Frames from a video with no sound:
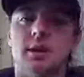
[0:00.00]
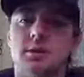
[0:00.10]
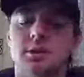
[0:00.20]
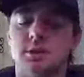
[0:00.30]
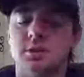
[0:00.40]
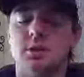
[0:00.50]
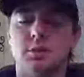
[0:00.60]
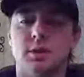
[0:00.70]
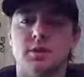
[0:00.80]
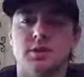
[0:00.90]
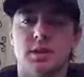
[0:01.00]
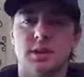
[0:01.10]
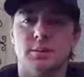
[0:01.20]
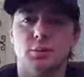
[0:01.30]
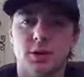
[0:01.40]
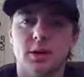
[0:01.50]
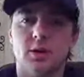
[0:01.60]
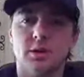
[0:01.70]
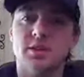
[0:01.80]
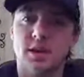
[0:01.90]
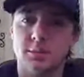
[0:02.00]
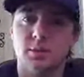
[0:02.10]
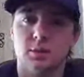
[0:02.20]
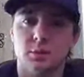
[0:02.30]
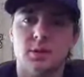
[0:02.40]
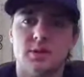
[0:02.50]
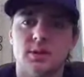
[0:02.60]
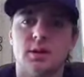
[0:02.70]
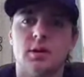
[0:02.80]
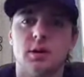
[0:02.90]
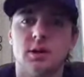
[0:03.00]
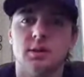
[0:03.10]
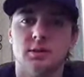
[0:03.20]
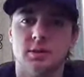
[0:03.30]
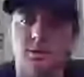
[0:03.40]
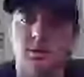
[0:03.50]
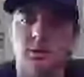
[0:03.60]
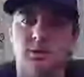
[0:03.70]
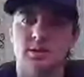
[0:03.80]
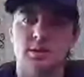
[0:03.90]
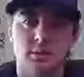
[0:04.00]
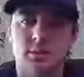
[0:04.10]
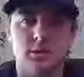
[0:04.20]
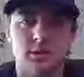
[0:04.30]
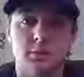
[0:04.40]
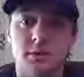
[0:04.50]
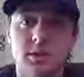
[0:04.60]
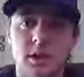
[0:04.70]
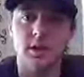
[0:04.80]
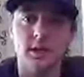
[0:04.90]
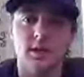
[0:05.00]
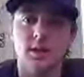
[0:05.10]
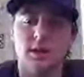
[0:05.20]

And usually, the ones that win all the time are the ones that are on it because uh, they know what it's going to like.